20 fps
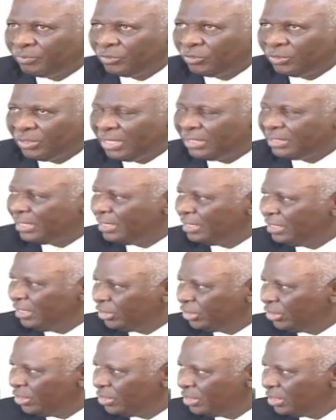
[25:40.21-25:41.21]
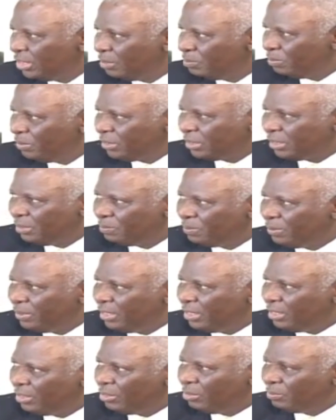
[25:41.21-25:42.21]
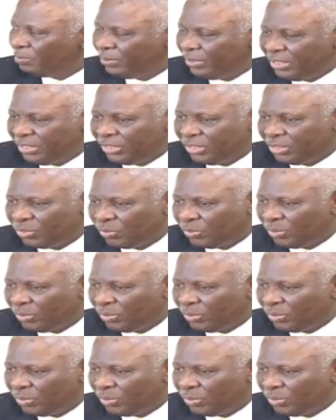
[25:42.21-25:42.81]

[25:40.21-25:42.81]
United Nations peacekeeping operations.